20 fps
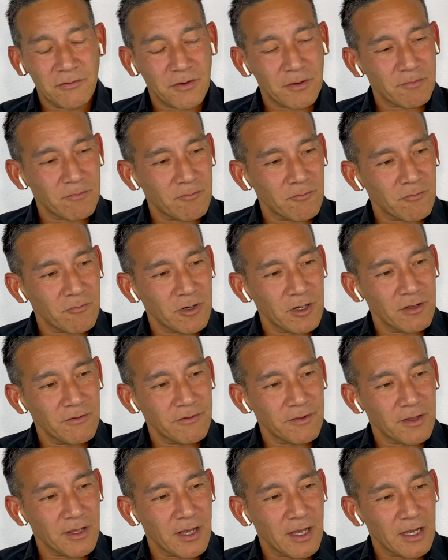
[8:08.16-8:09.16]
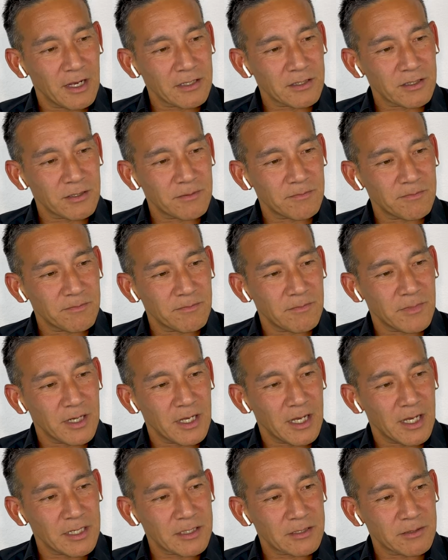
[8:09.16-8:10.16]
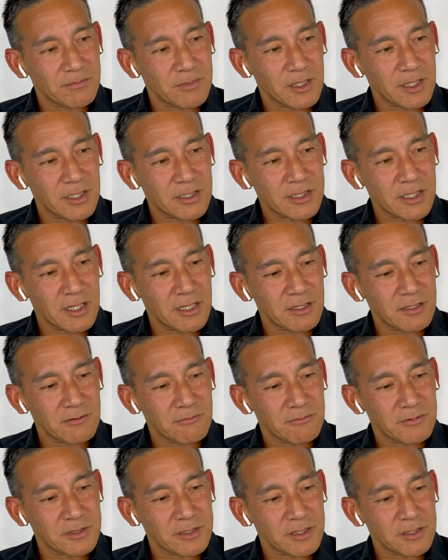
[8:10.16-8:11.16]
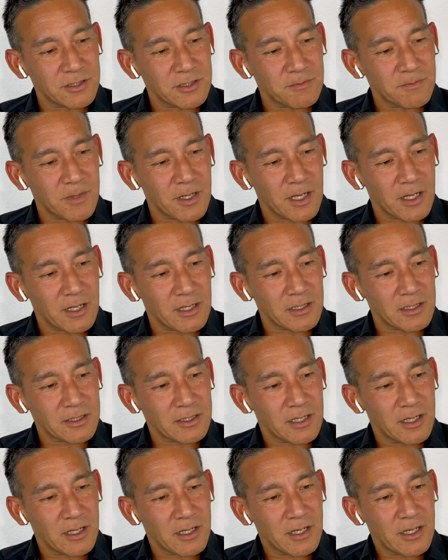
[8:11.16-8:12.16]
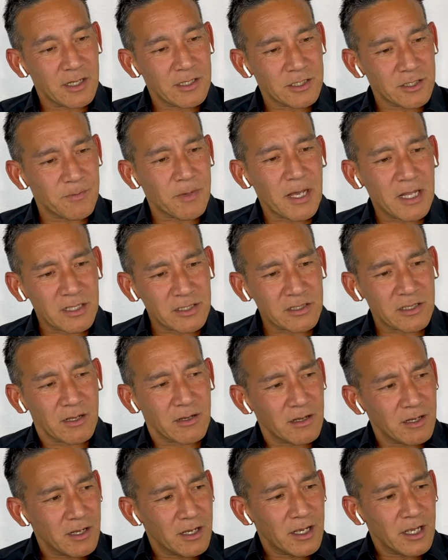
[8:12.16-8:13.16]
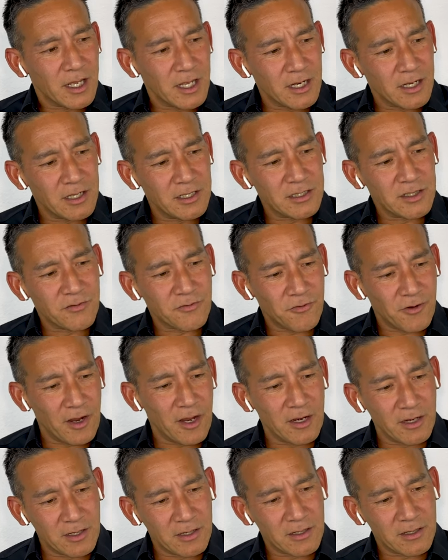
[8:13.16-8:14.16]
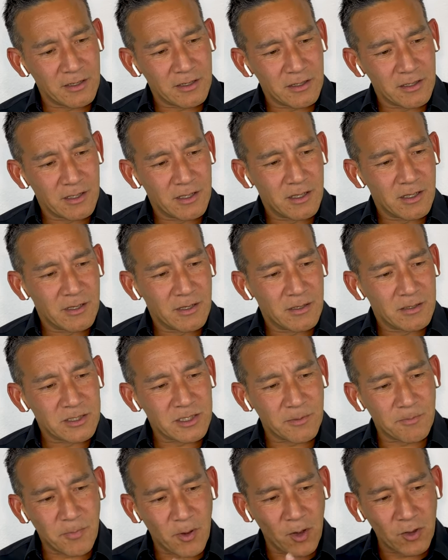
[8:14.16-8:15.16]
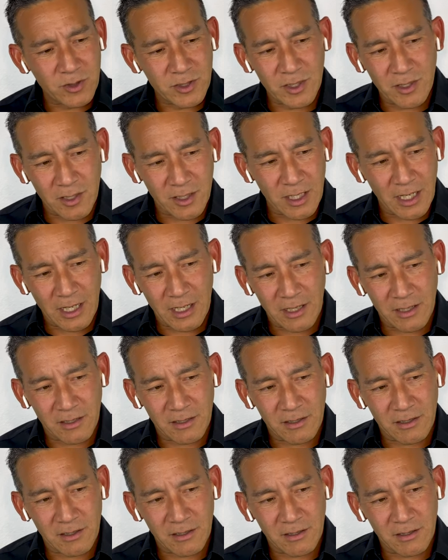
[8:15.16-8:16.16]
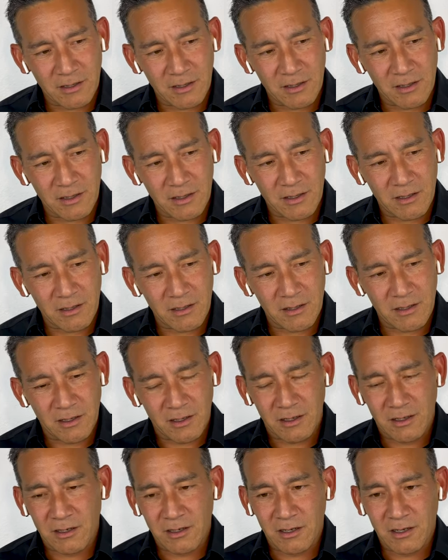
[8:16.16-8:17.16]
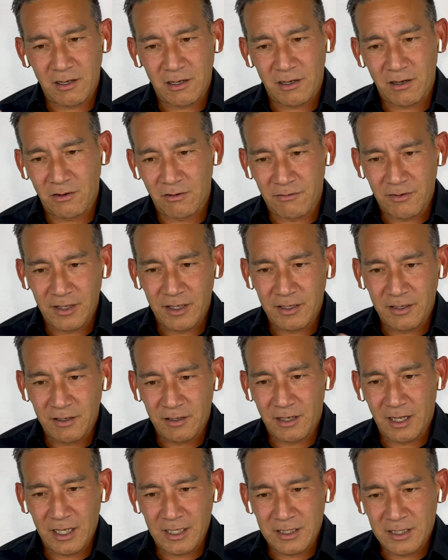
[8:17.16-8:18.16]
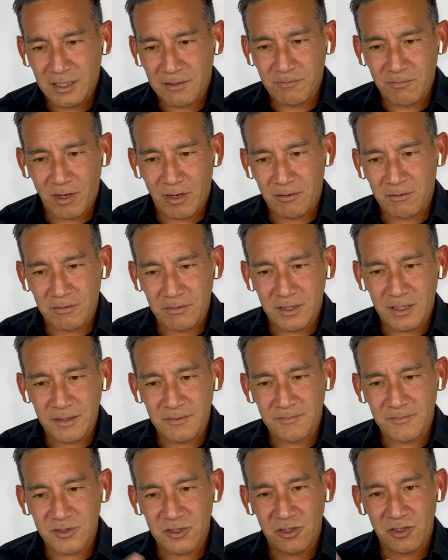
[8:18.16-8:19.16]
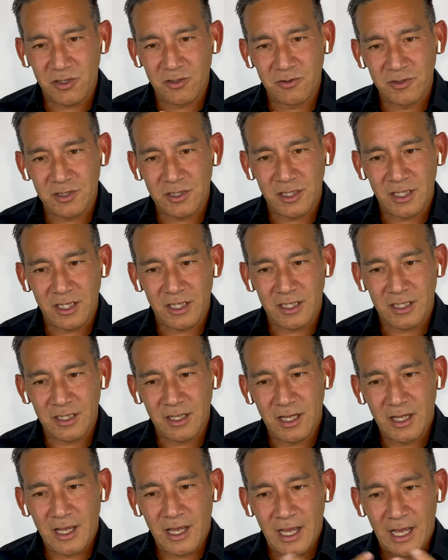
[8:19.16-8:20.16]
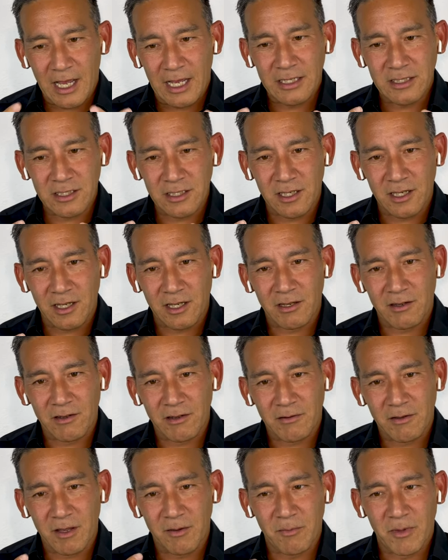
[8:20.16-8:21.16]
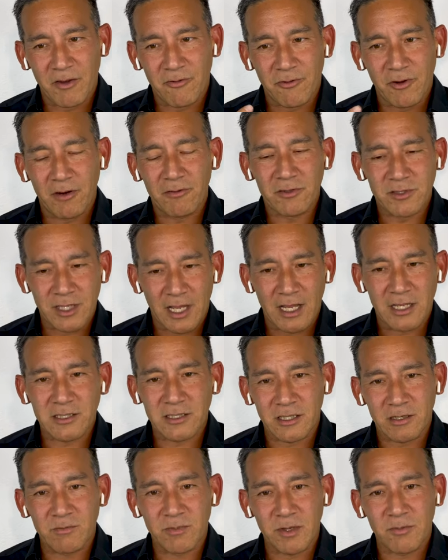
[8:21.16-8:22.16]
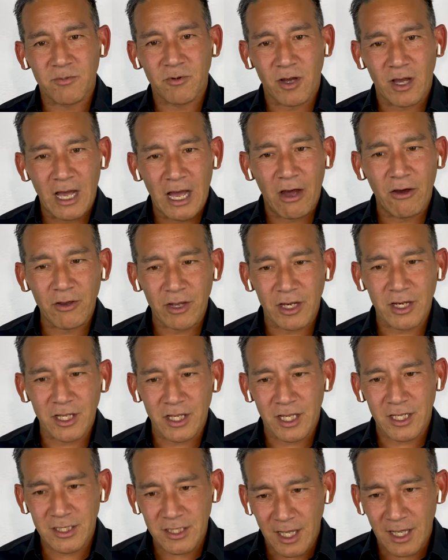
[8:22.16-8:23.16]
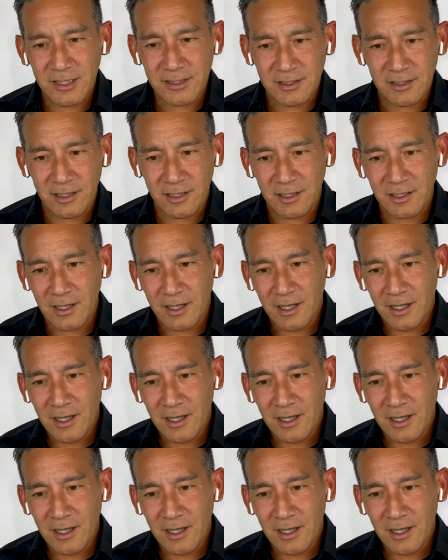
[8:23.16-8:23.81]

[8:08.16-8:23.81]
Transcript: from one of my actor buddies that it was in Japan, and his friend supposedly had the COVID-19 probably. So he was like asking. And my friend was asking people, how can you get tested?